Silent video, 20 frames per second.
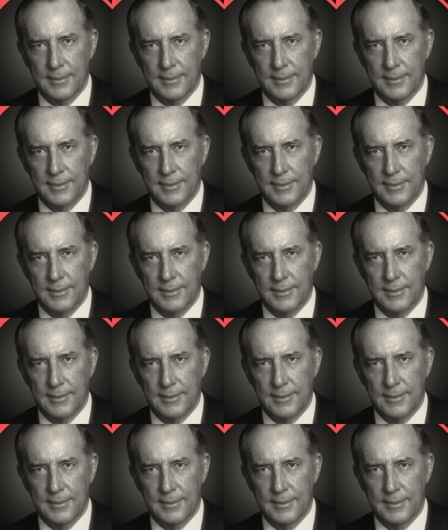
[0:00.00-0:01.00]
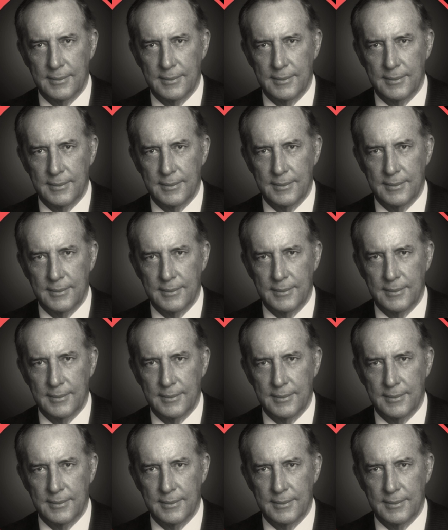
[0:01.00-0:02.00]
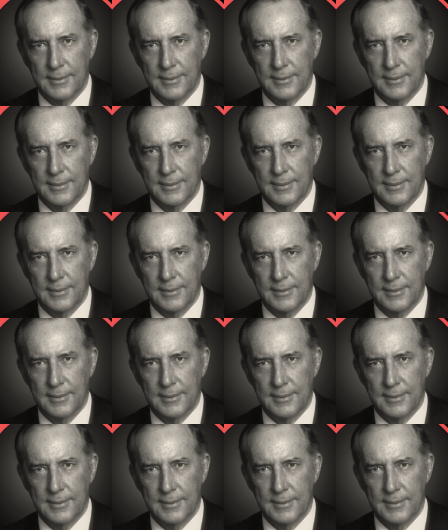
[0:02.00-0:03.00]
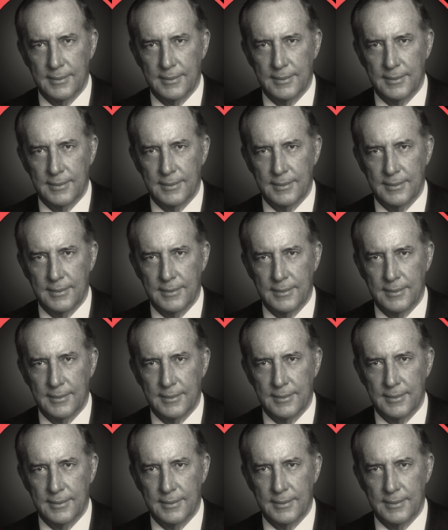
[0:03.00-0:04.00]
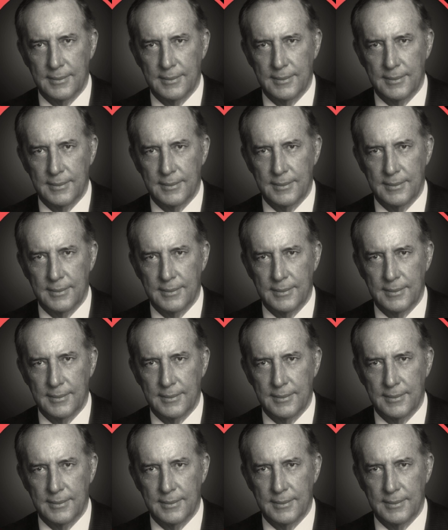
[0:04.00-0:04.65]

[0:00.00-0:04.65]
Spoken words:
This is a still picture; no speech is visible.